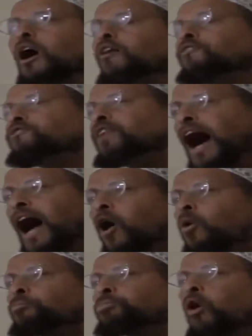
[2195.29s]
of
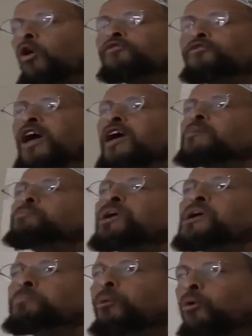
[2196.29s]
vile, profane
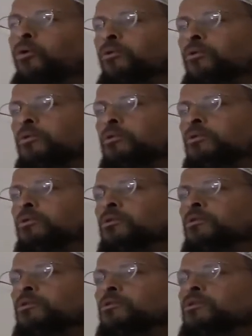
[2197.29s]
people.
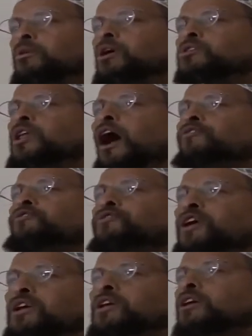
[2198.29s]
It's not
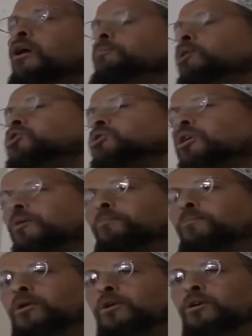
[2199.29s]
fitting a Muslim
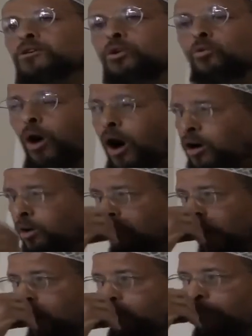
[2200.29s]
to walk
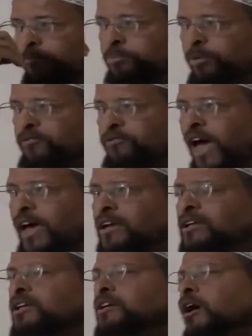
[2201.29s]
around with
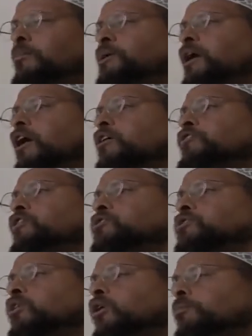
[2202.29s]
profanity coming out of
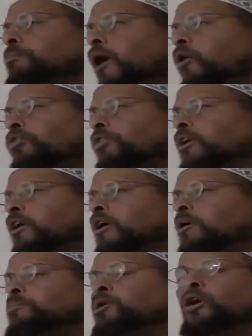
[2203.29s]
his or her mouth.
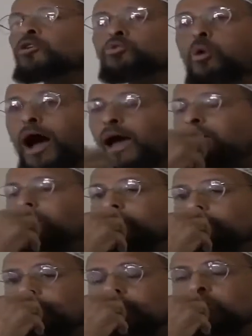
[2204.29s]
Because why?
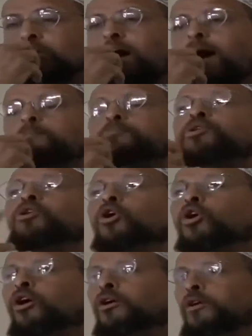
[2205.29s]
These are not
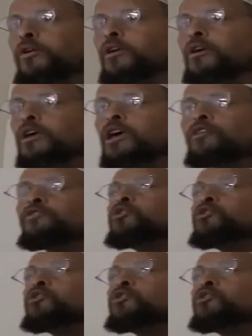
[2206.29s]
pure. Even